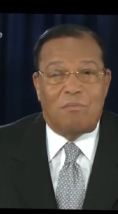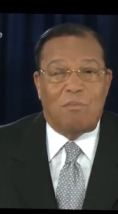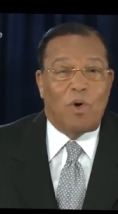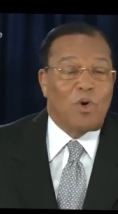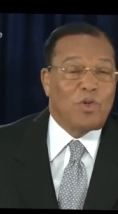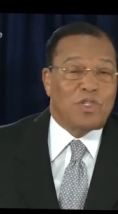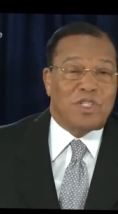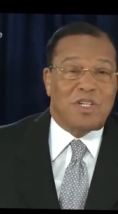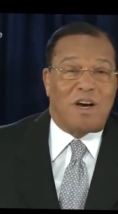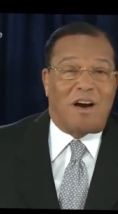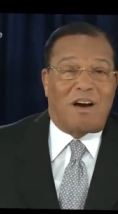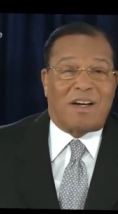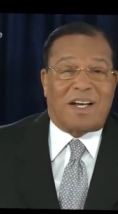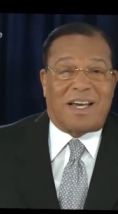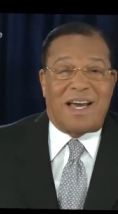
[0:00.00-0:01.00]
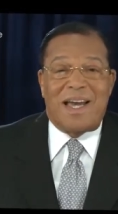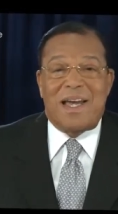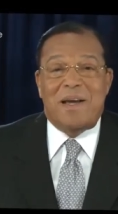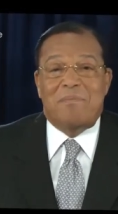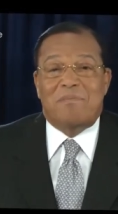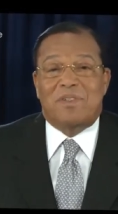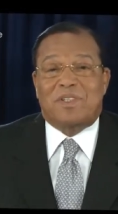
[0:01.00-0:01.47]
Musa
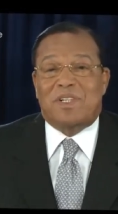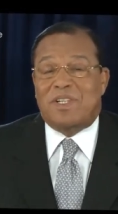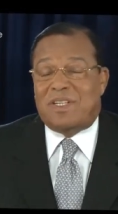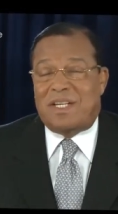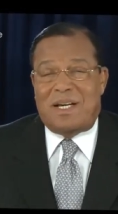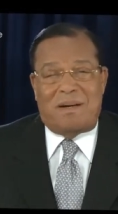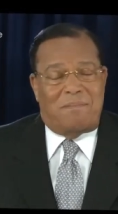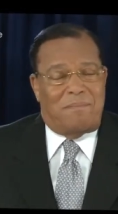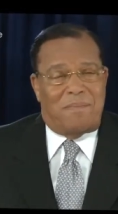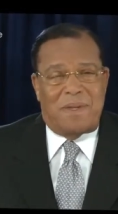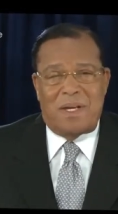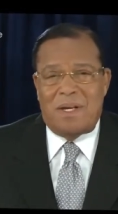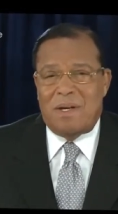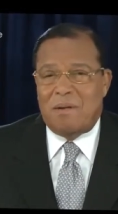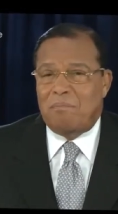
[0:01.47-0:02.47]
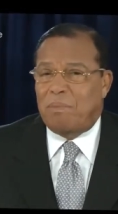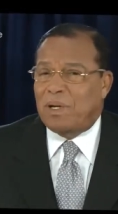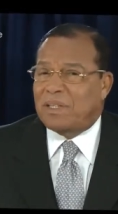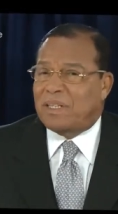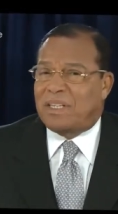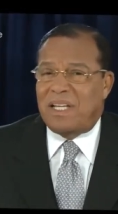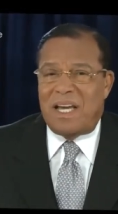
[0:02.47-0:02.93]
came to them,
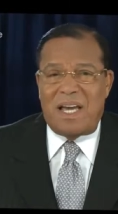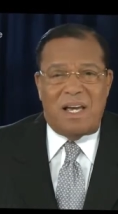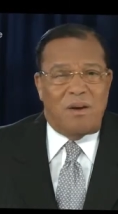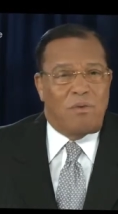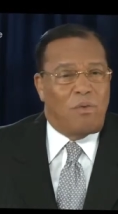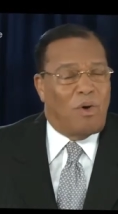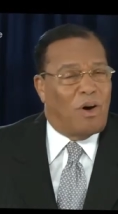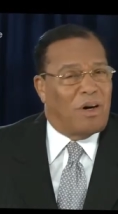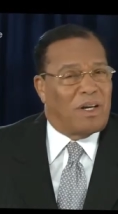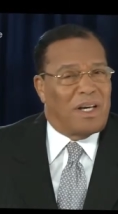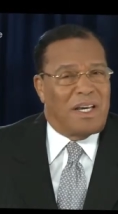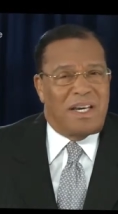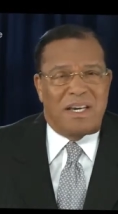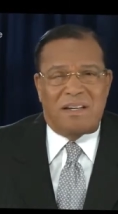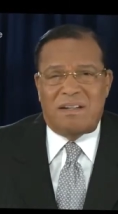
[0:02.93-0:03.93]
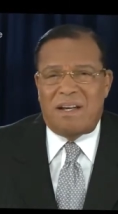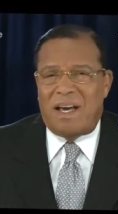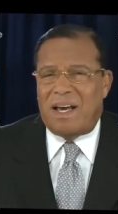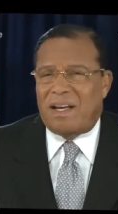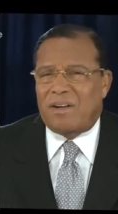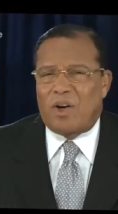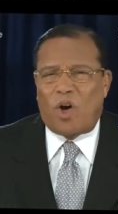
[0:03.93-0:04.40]
but they were in
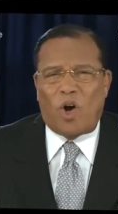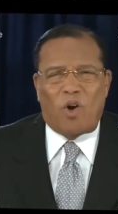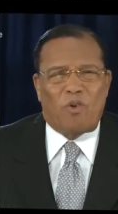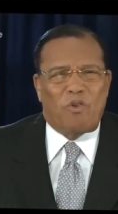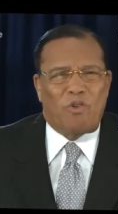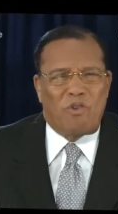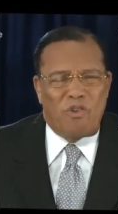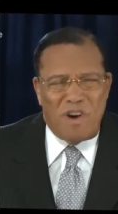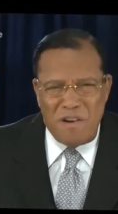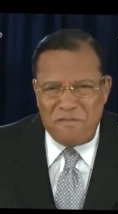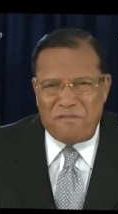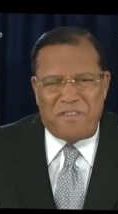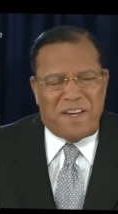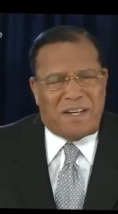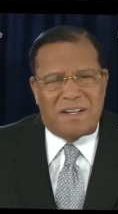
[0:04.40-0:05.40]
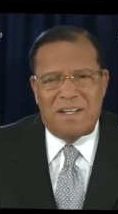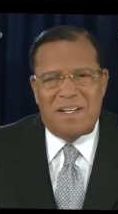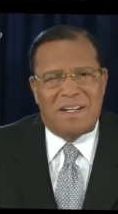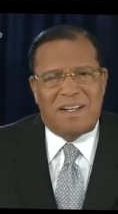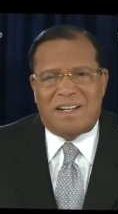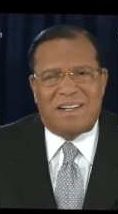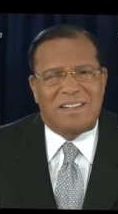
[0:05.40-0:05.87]
an
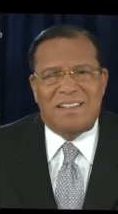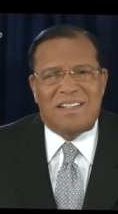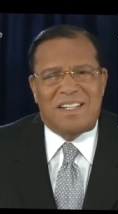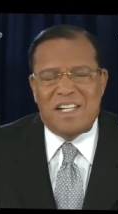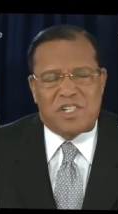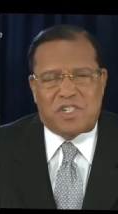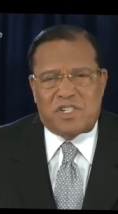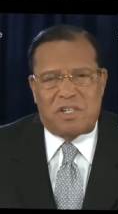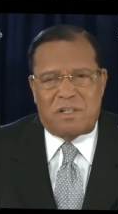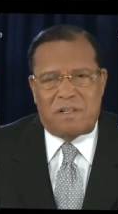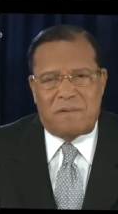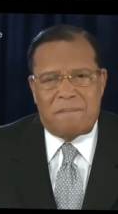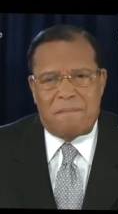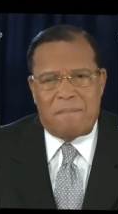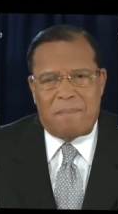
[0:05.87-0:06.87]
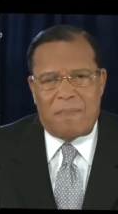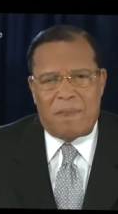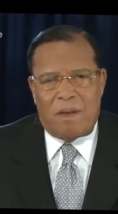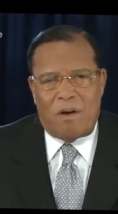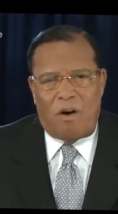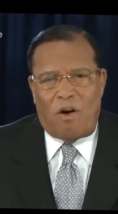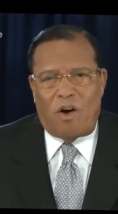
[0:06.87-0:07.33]
horrific condition
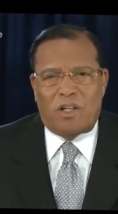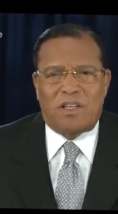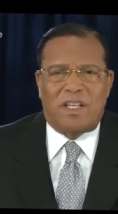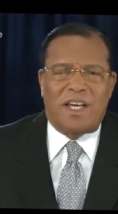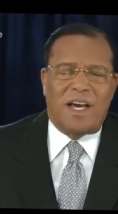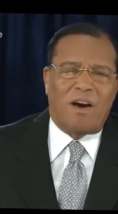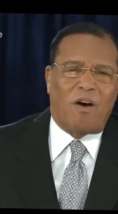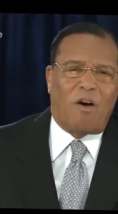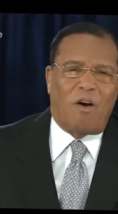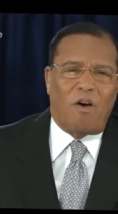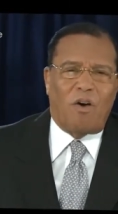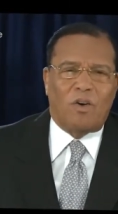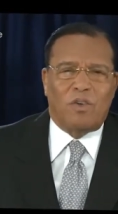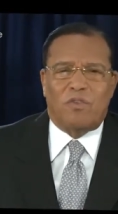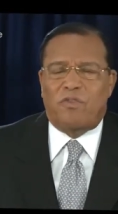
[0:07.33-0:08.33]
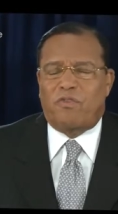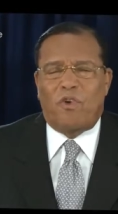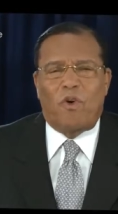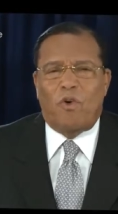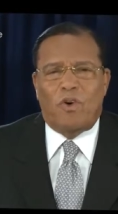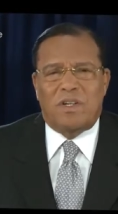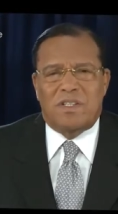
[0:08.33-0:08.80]
on their all
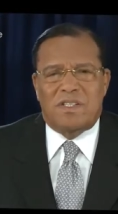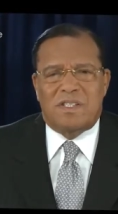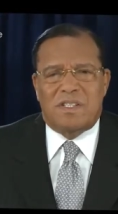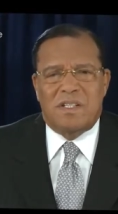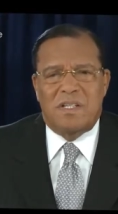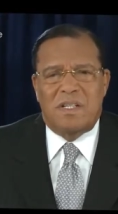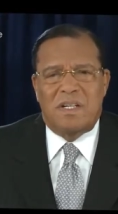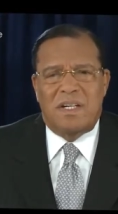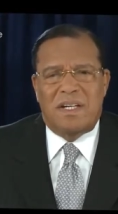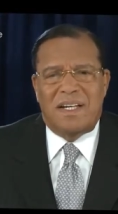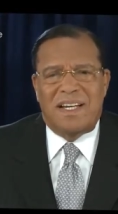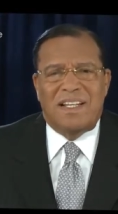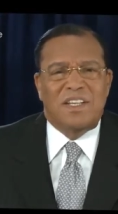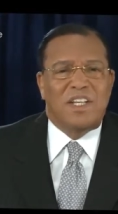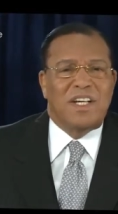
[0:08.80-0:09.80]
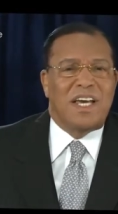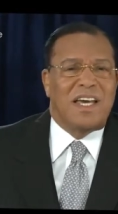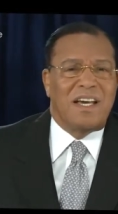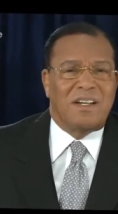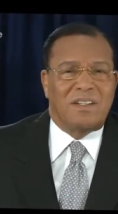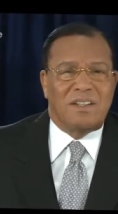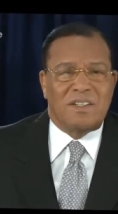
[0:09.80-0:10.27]
fours in the
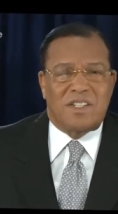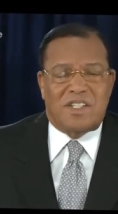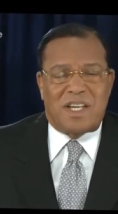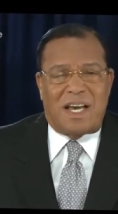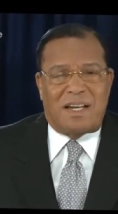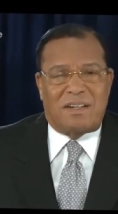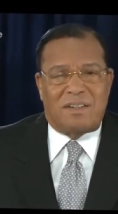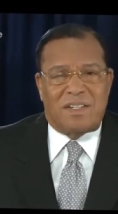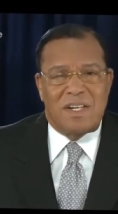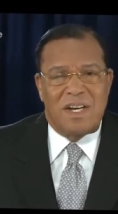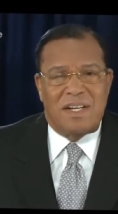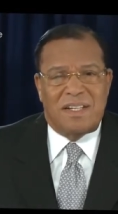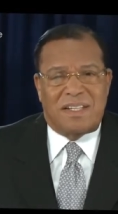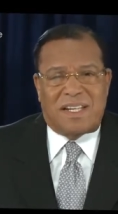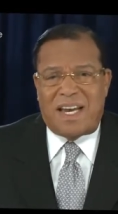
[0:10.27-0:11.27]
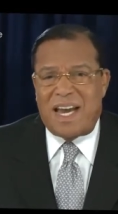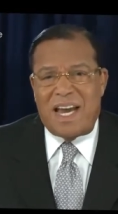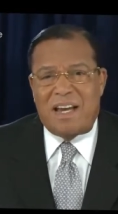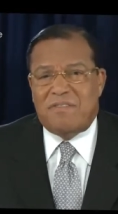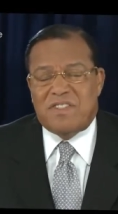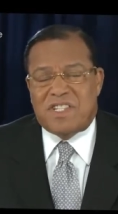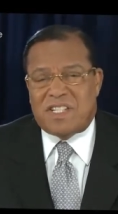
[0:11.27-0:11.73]
hills and
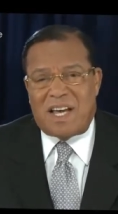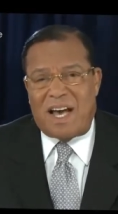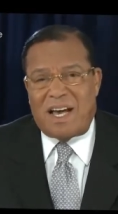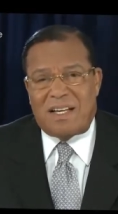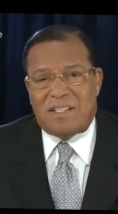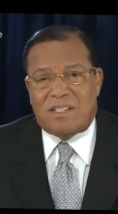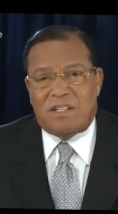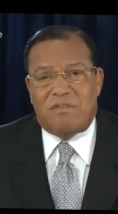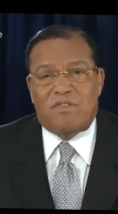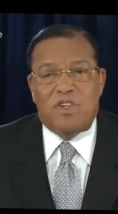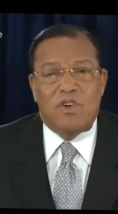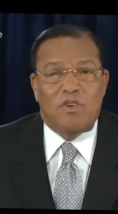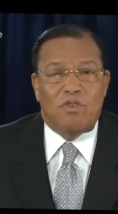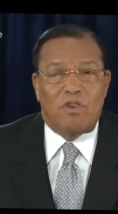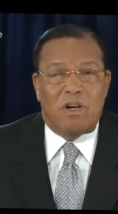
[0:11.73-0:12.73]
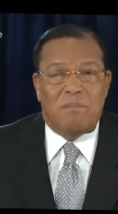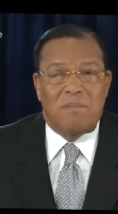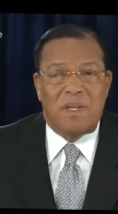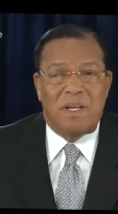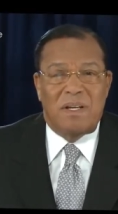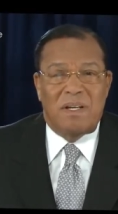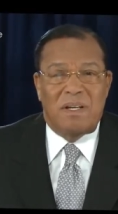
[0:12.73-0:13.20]
cave sides of Europe.